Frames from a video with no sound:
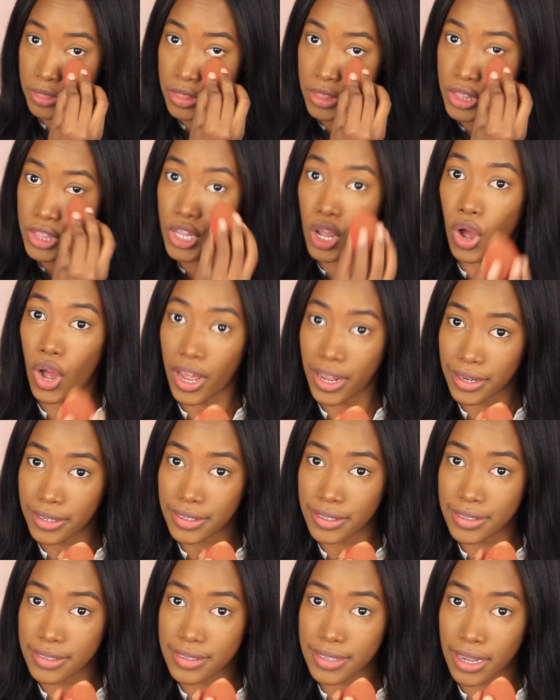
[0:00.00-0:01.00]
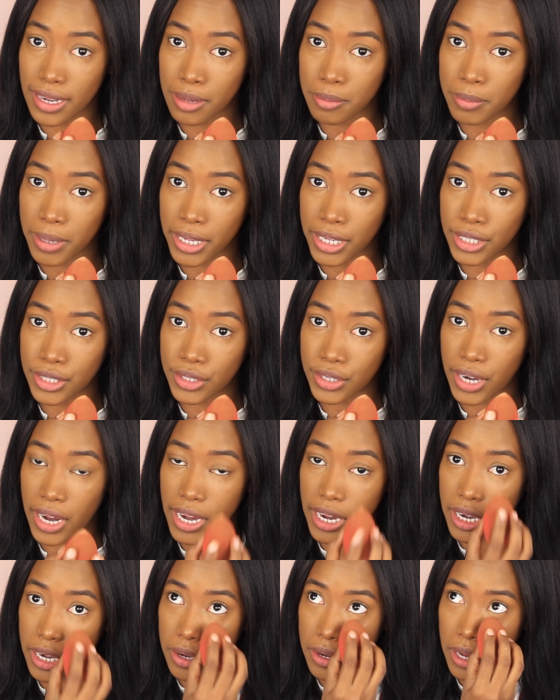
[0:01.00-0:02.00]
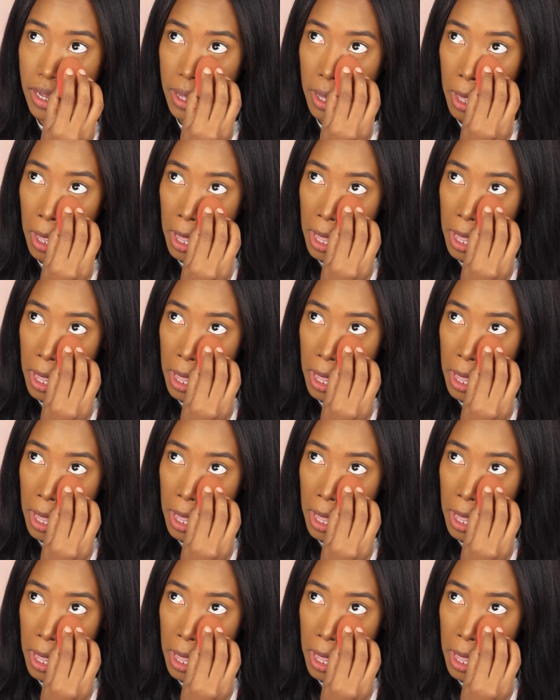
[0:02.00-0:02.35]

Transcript: not setting my under eye area.